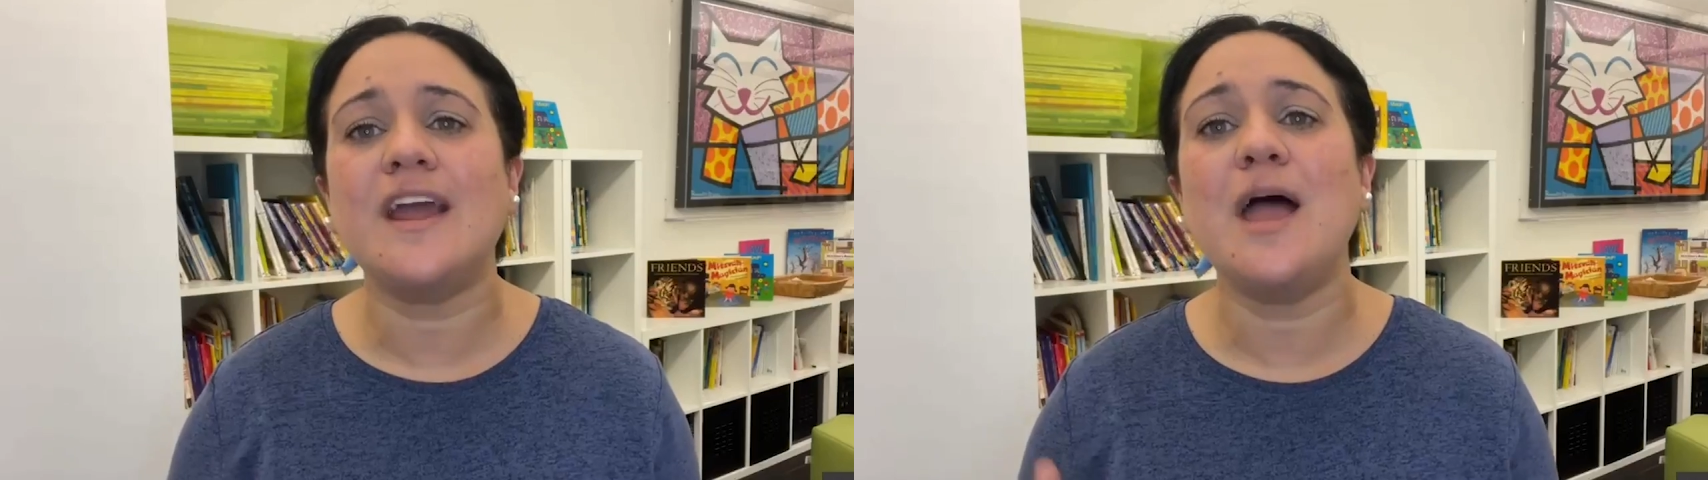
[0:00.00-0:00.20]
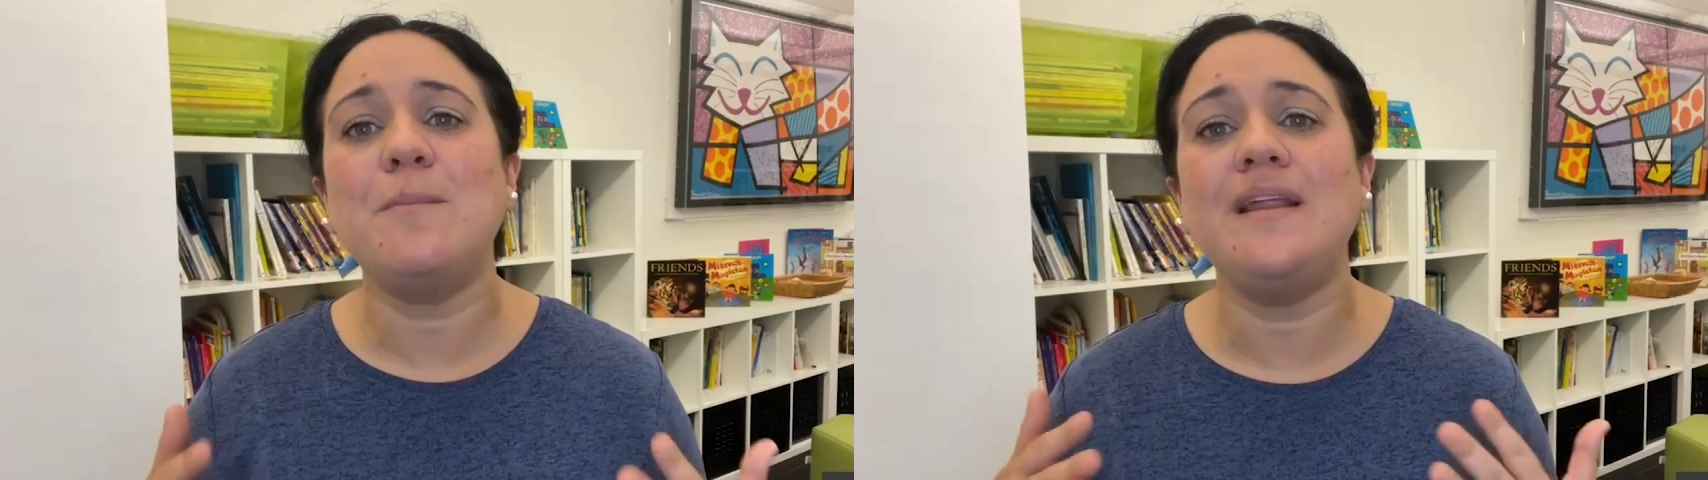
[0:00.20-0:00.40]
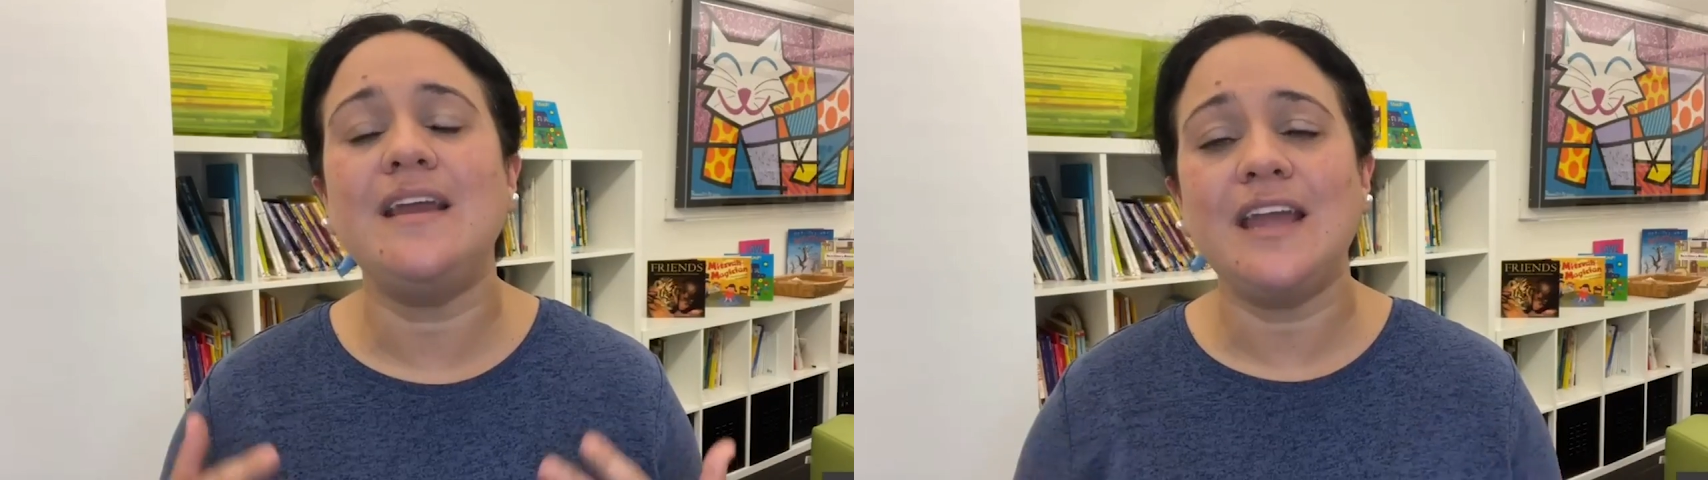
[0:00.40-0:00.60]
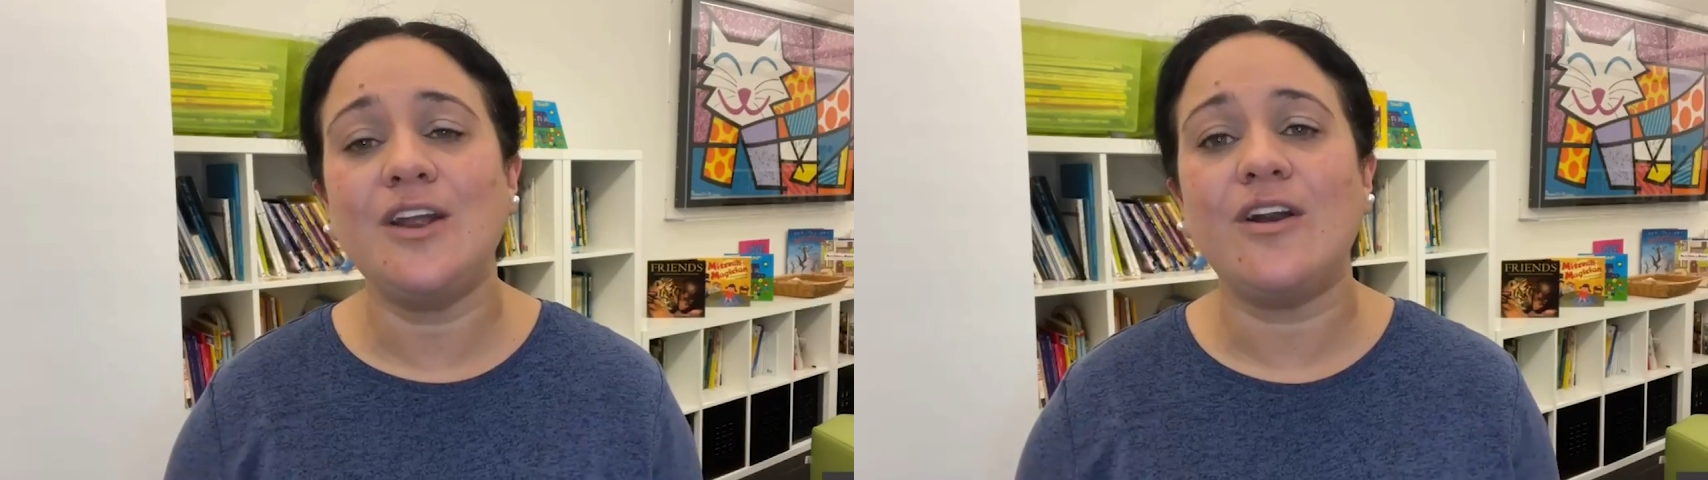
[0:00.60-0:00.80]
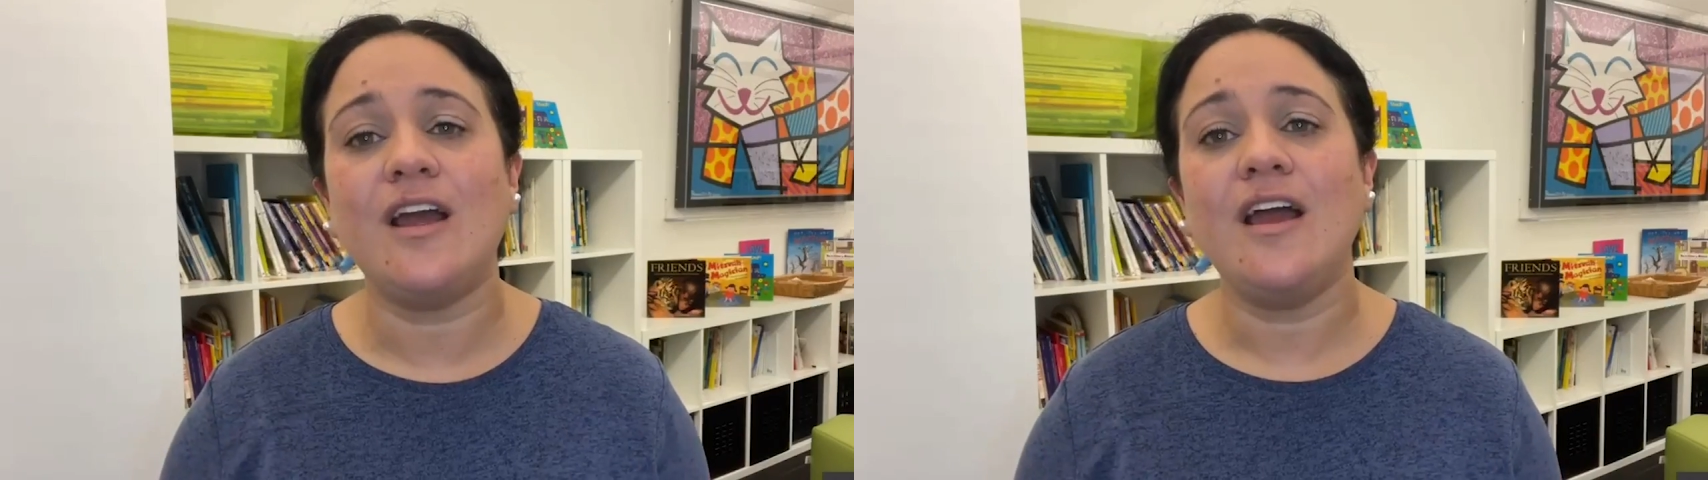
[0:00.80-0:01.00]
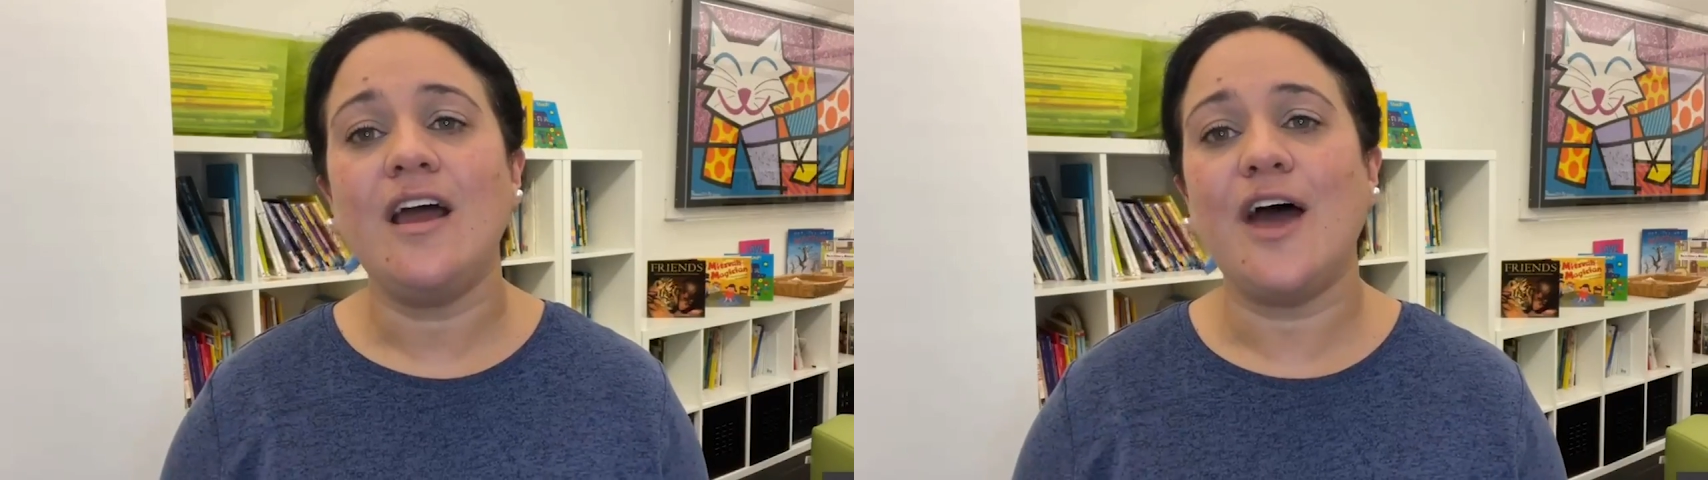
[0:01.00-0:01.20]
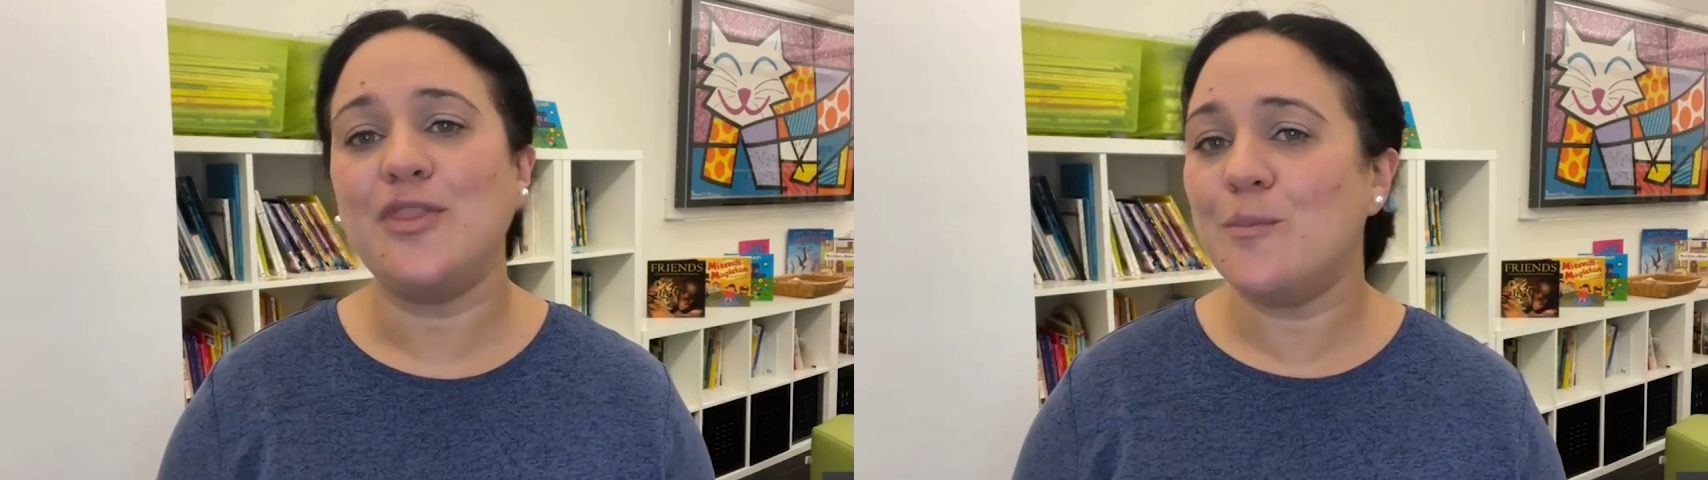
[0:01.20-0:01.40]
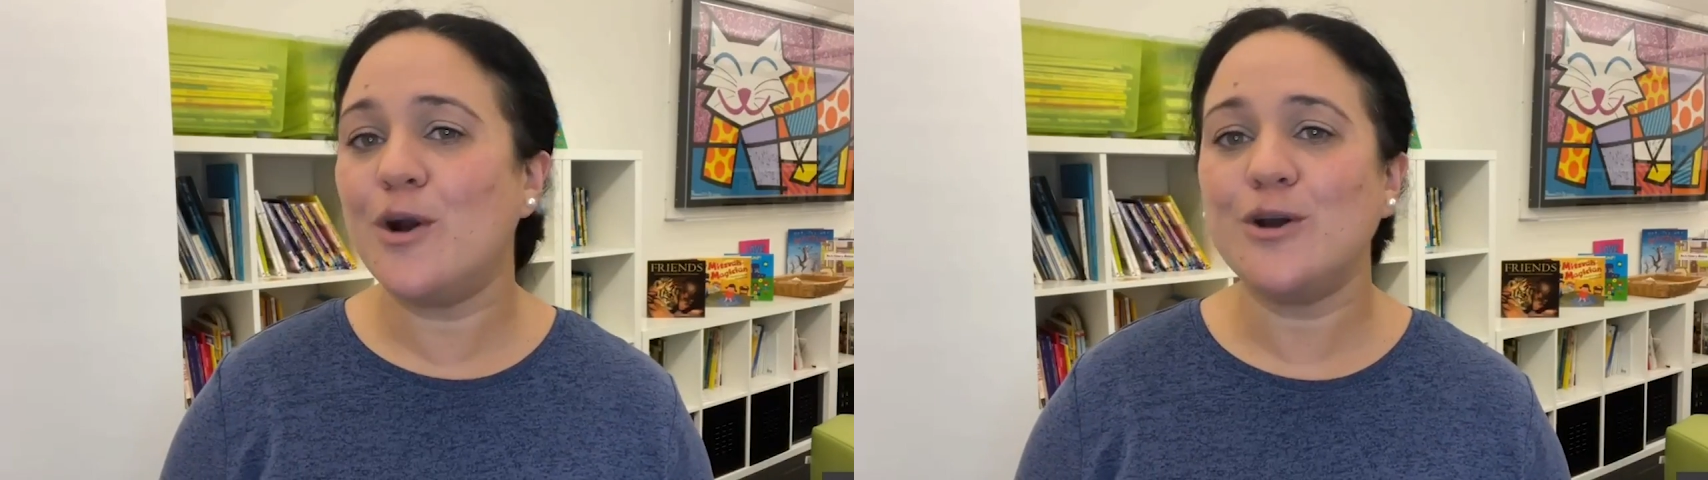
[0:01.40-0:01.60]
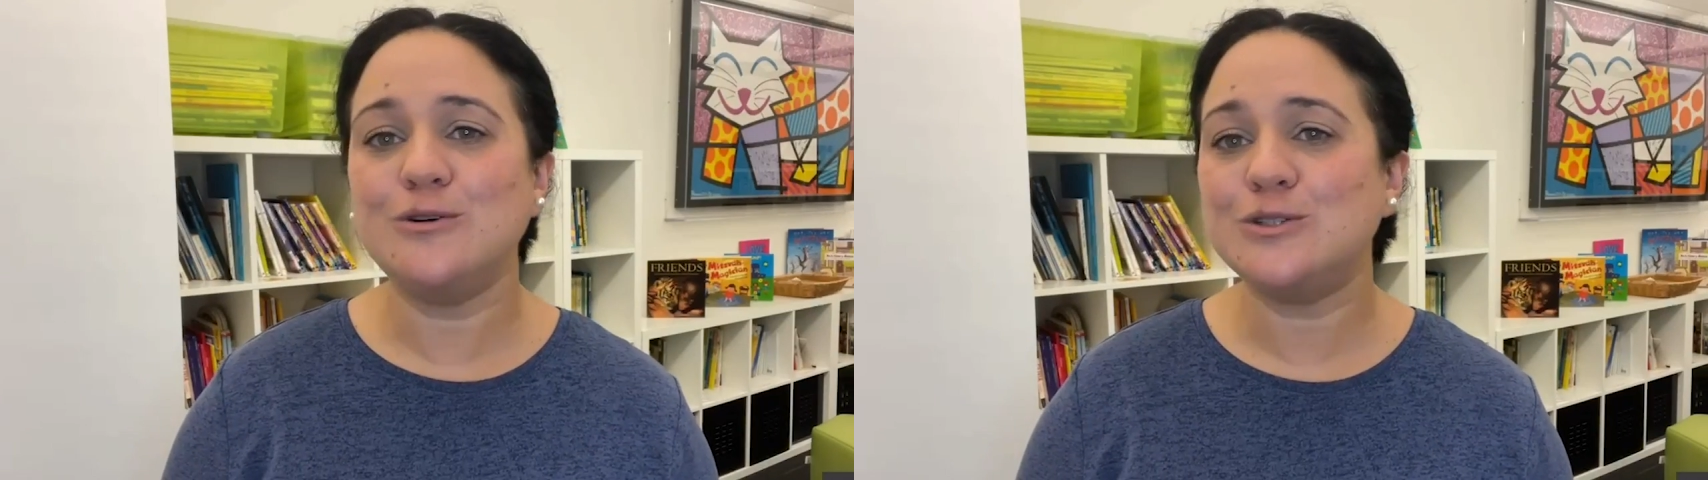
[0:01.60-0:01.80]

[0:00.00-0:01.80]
happening here at the Marco